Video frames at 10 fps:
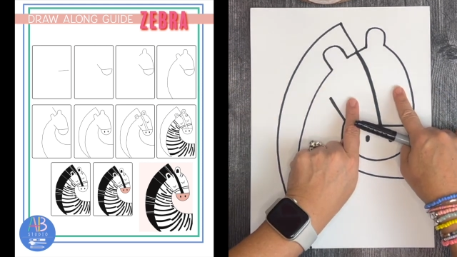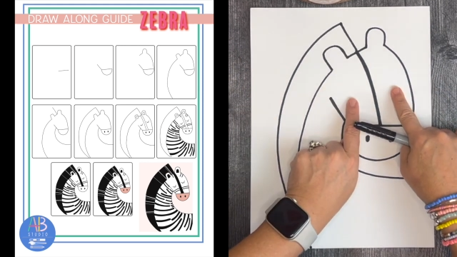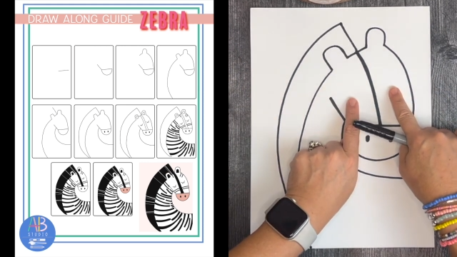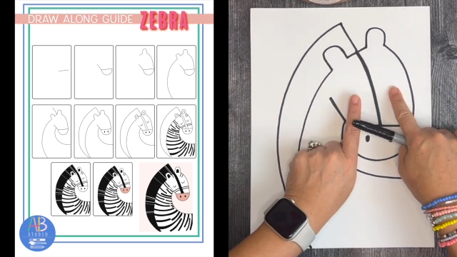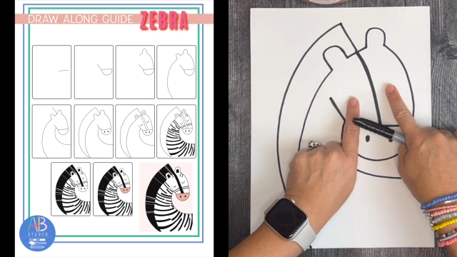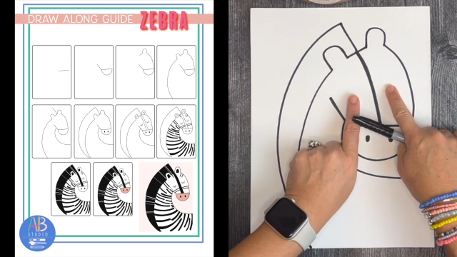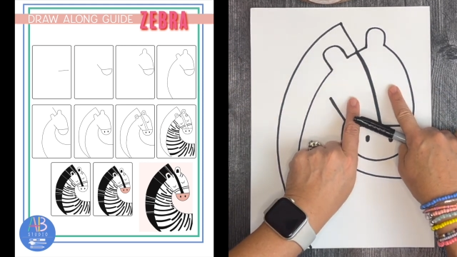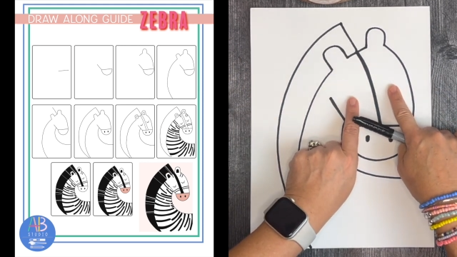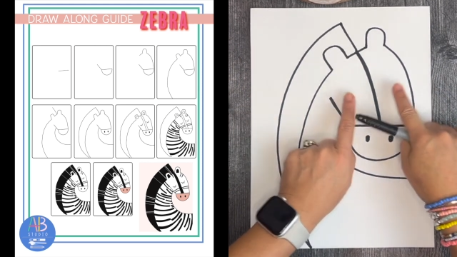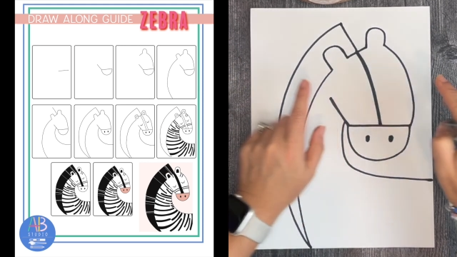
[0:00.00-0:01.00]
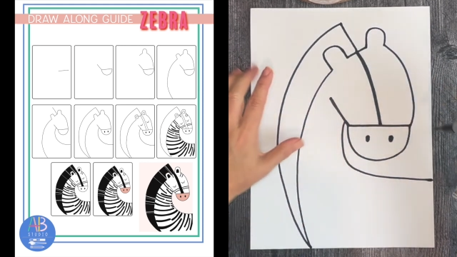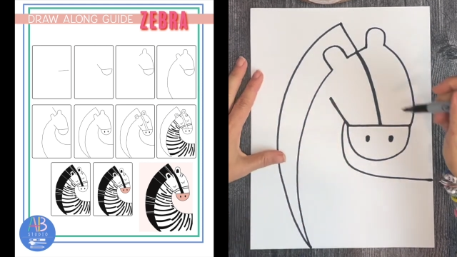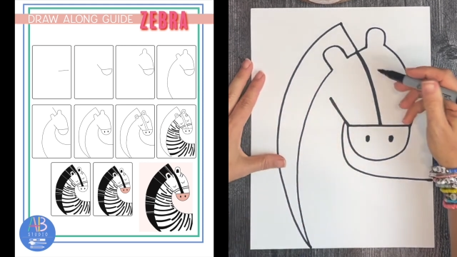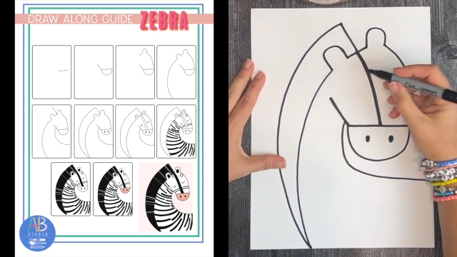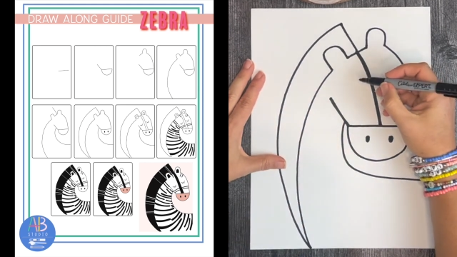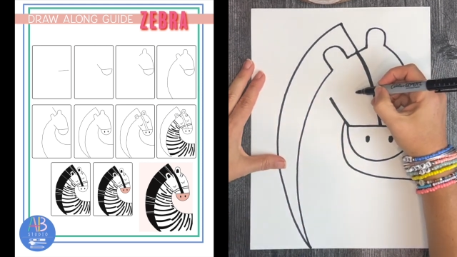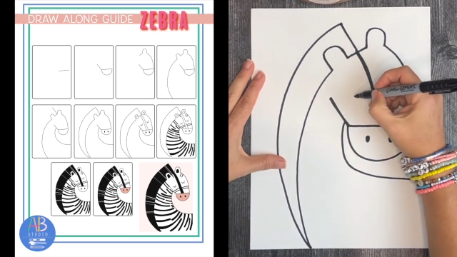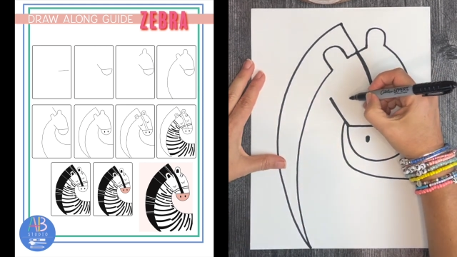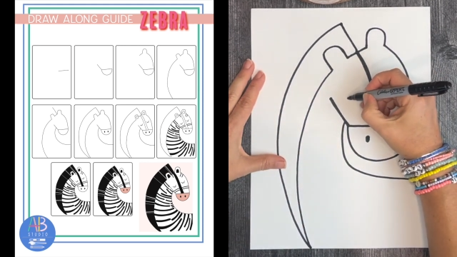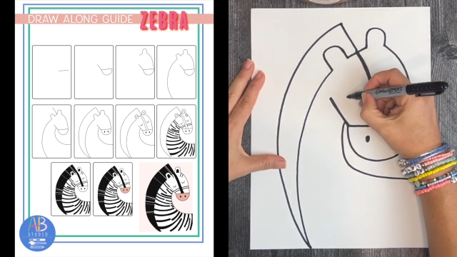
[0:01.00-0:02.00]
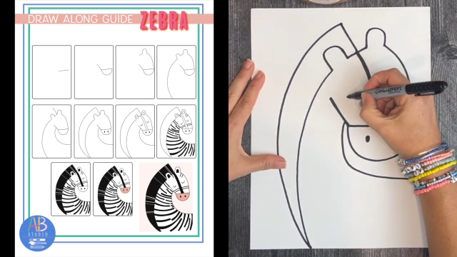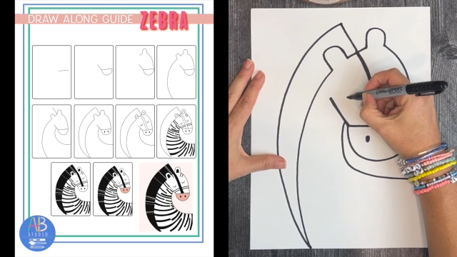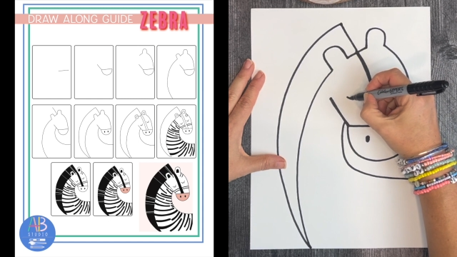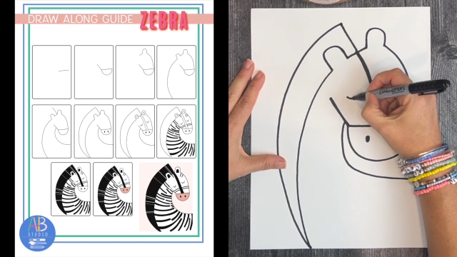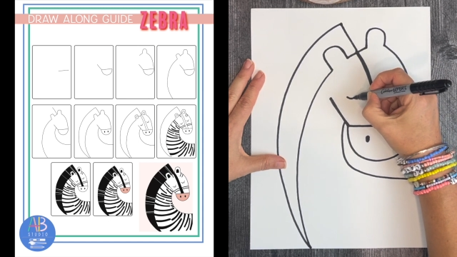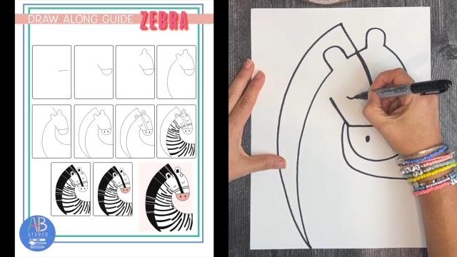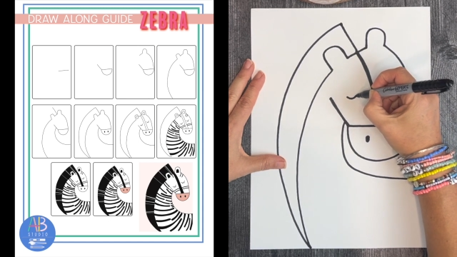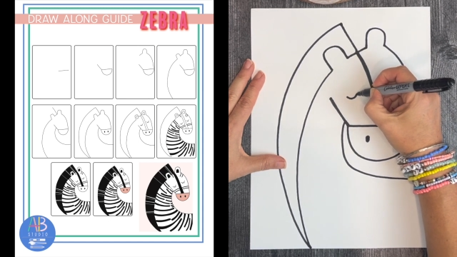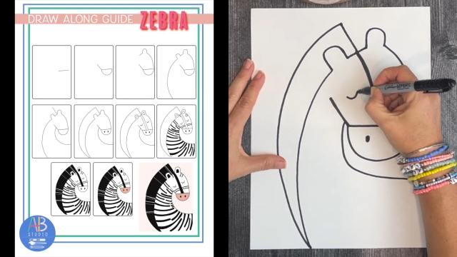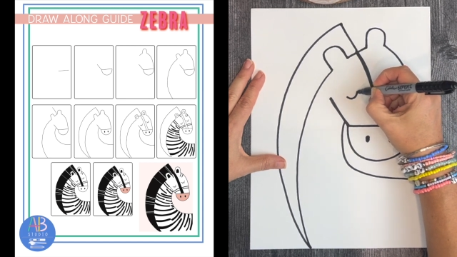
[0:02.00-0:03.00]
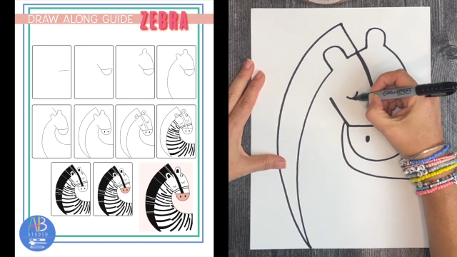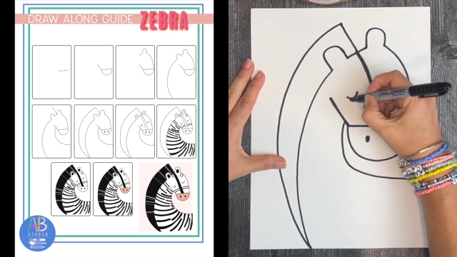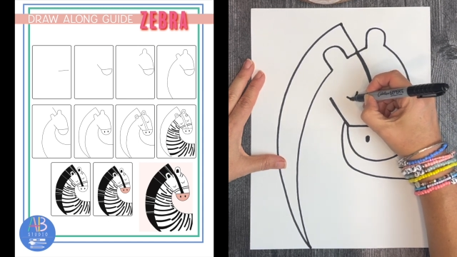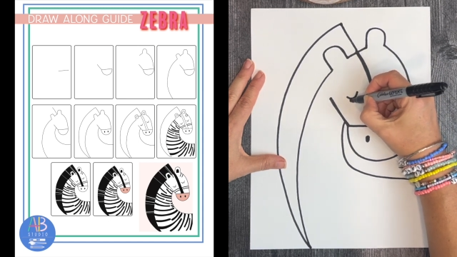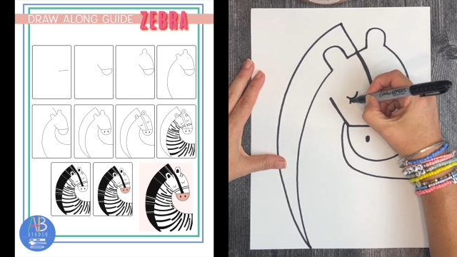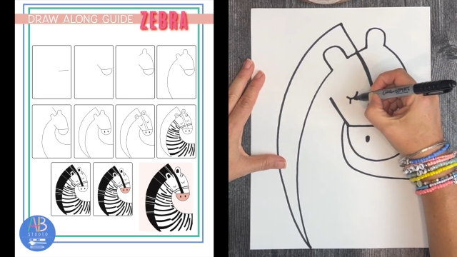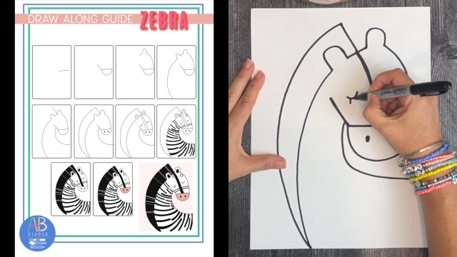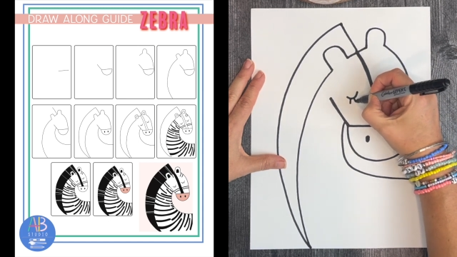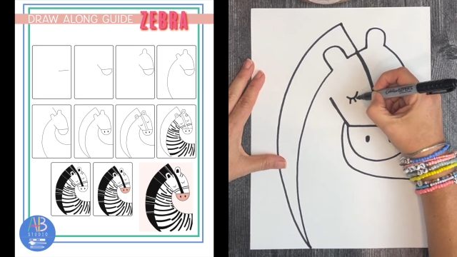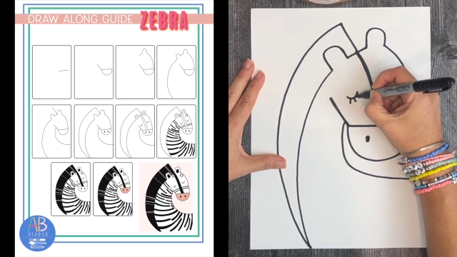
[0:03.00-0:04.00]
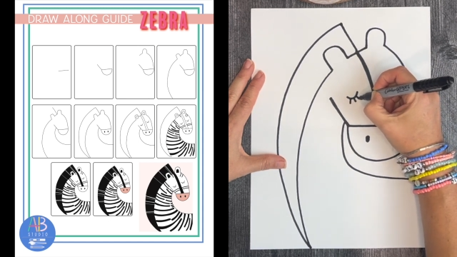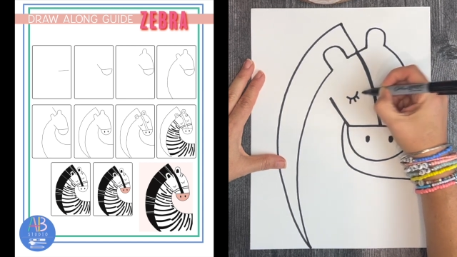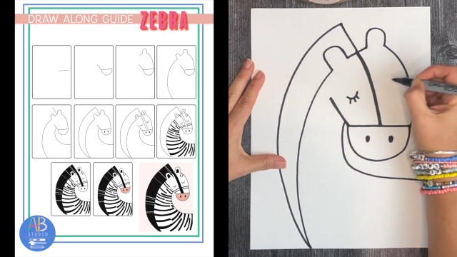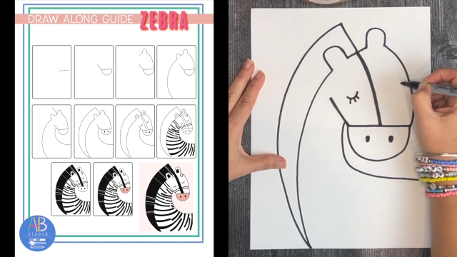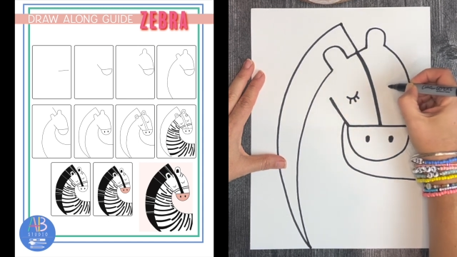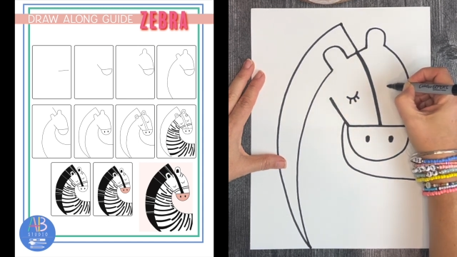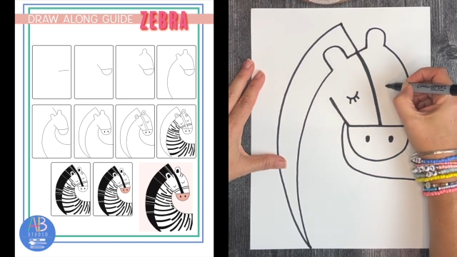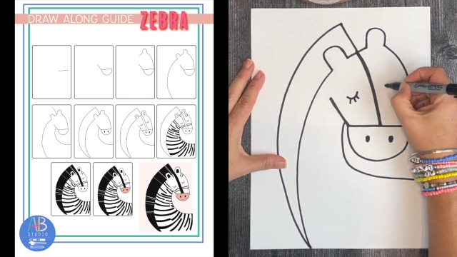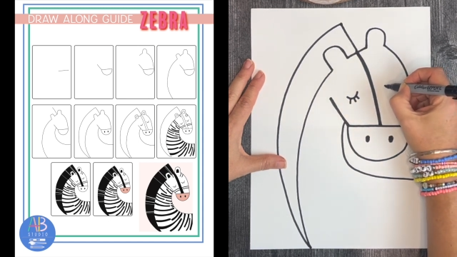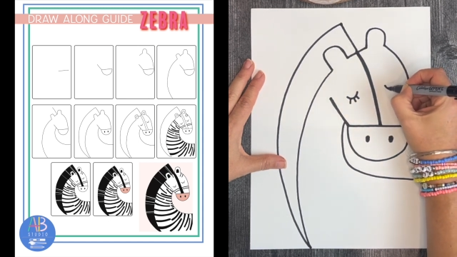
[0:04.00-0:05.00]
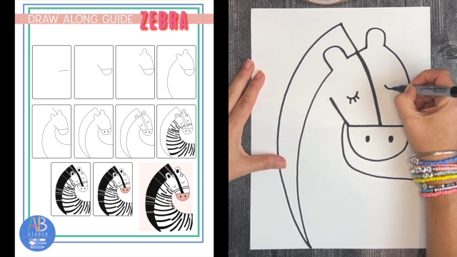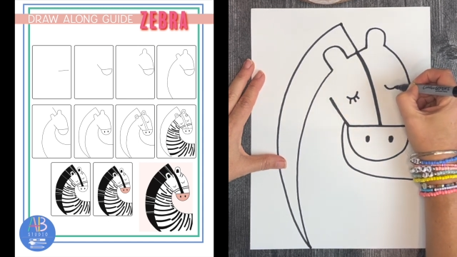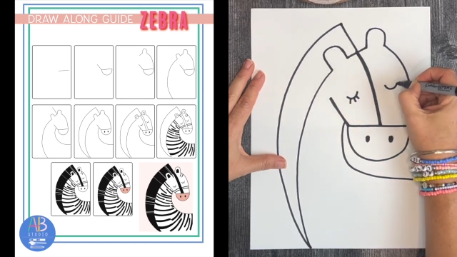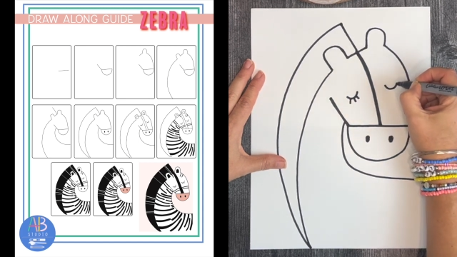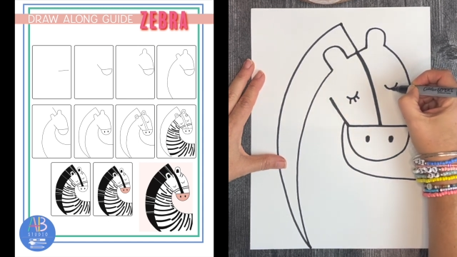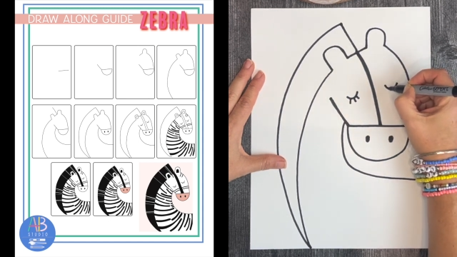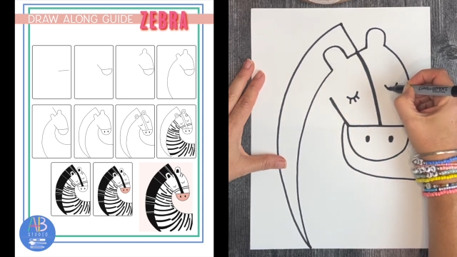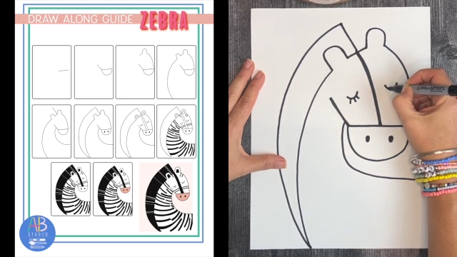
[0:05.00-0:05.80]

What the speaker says: (no speaker visible)